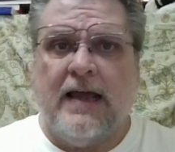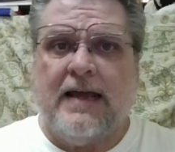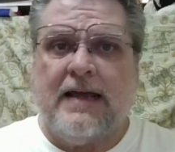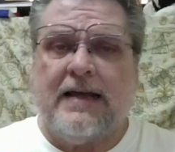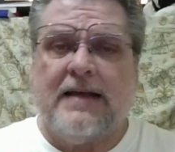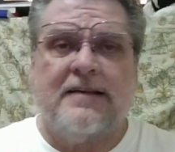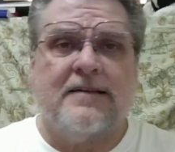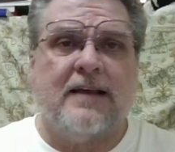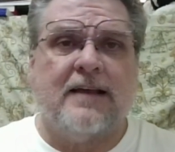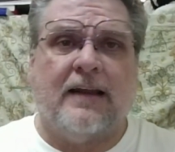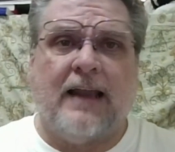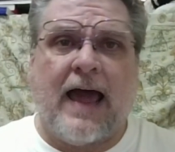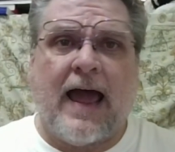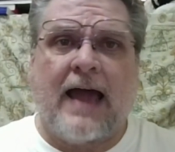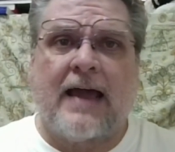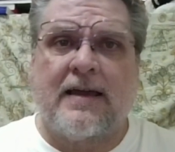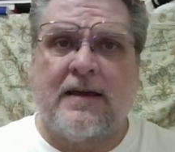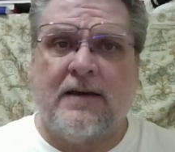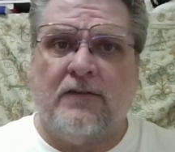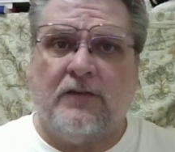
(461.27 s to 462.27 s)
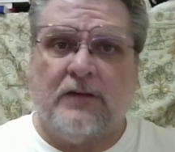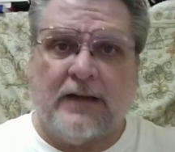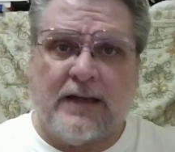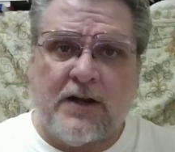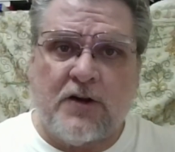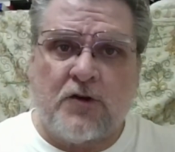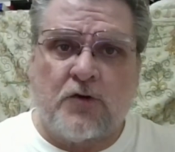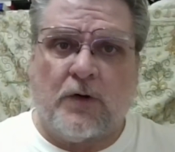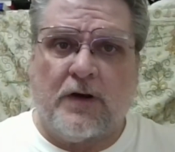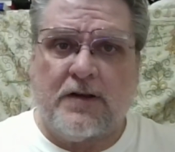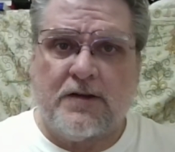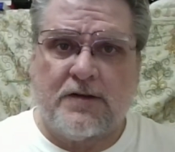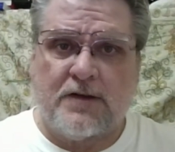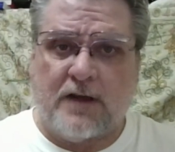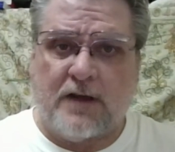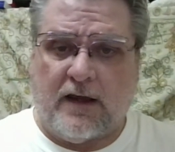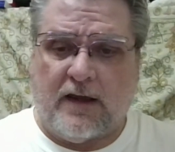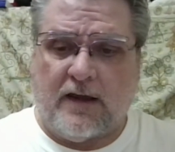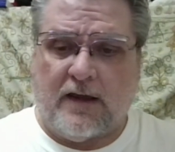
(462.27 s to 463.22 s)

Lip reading: is a lack of literacy.